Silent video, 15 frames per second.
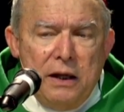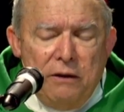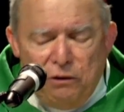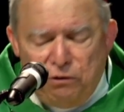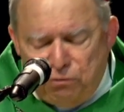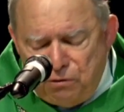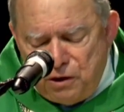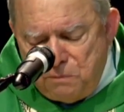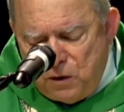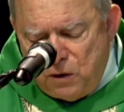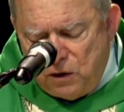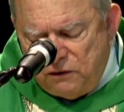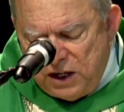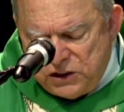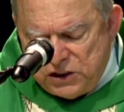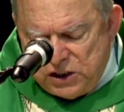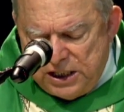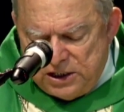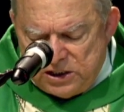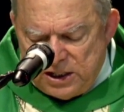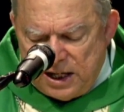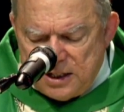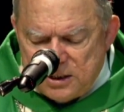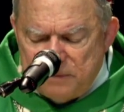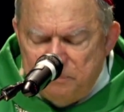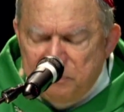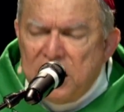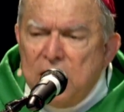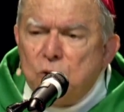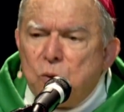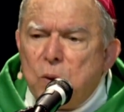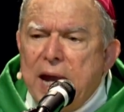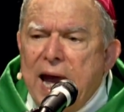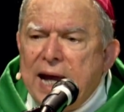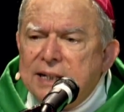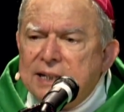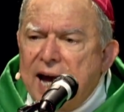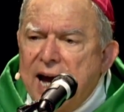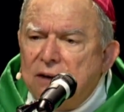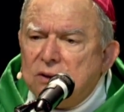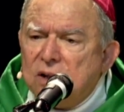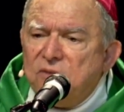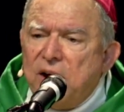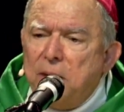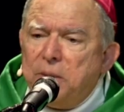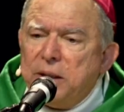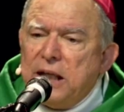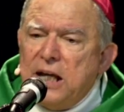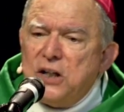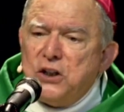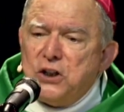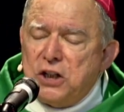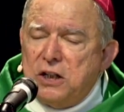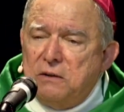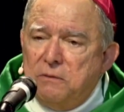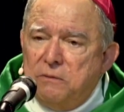The third motivation, he says, is we act out of obligation.